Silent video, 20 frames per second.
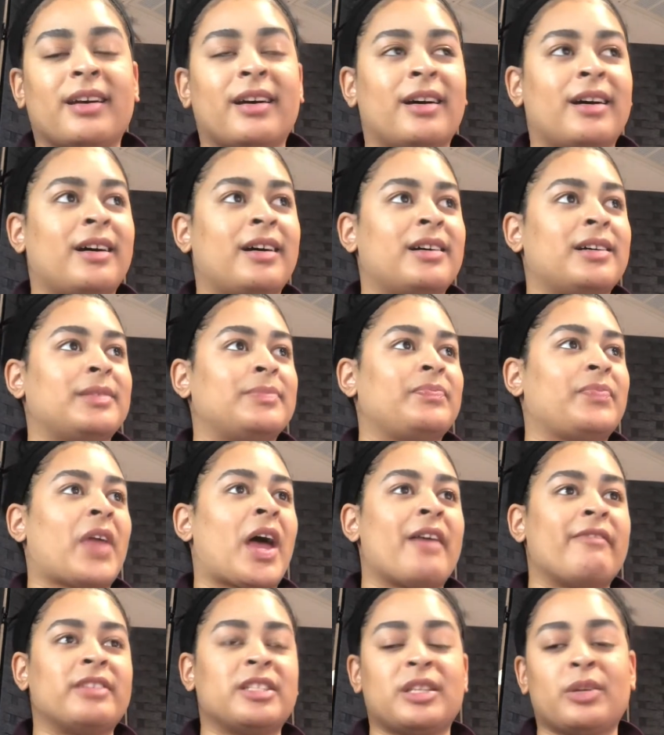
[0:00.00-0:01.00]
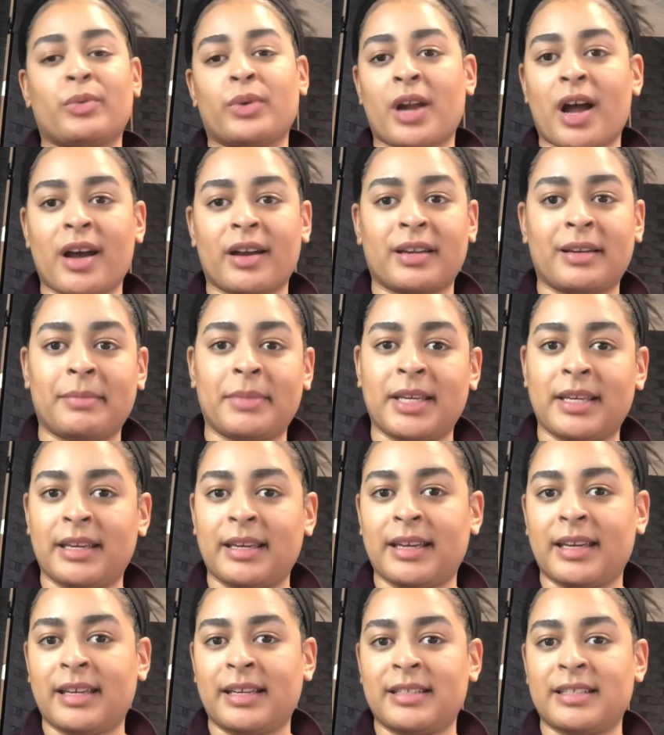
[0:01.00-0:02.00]
Obviously we're not gonna
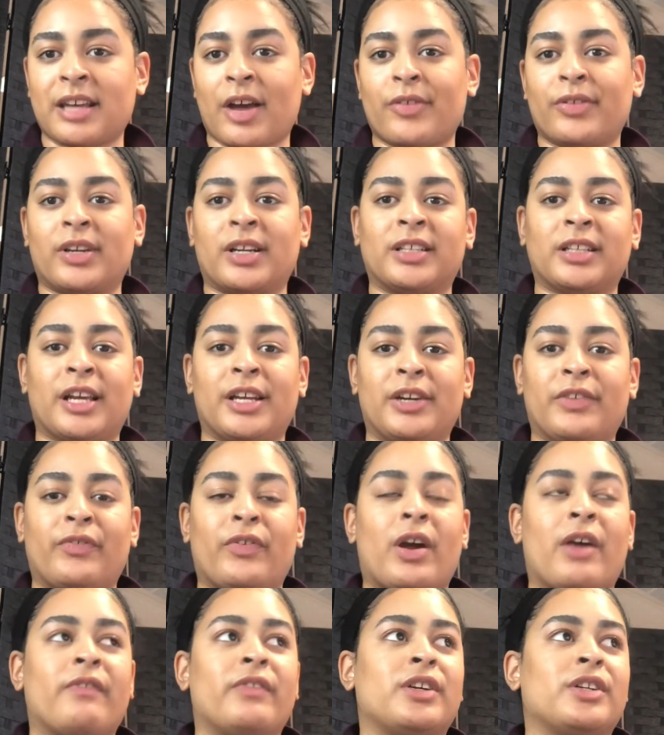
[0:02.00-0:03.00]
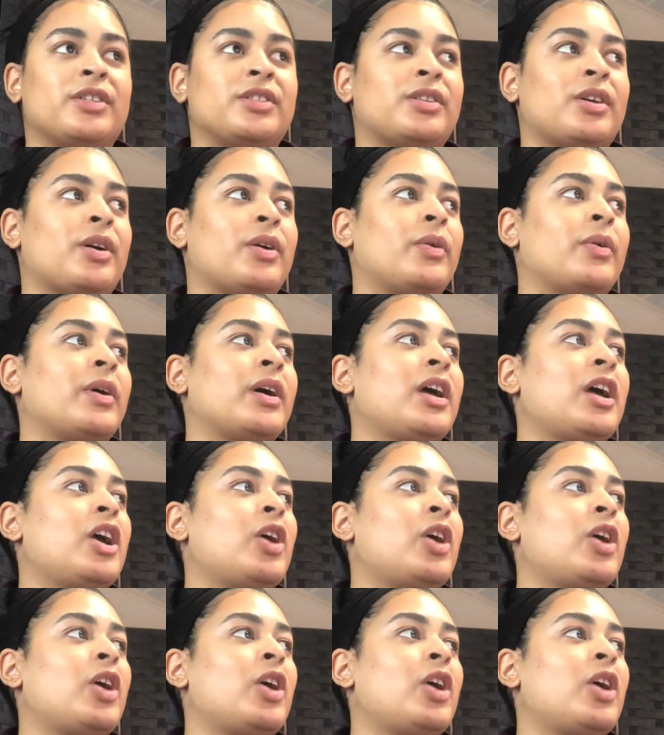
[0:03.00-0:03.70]
be in South Carolina forever, so